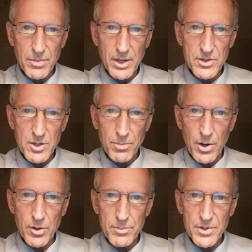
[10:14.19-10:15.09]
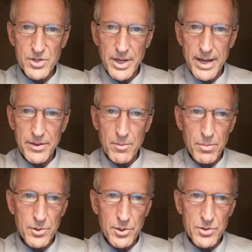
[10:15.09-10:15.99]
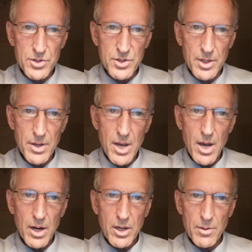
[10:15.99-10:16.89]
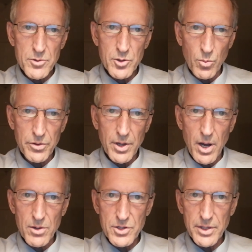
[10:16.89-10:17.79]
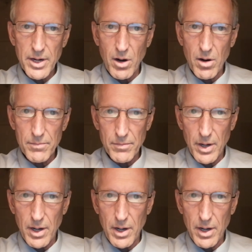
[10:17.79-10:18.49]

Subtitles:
because the program design that produces them comes with costs that are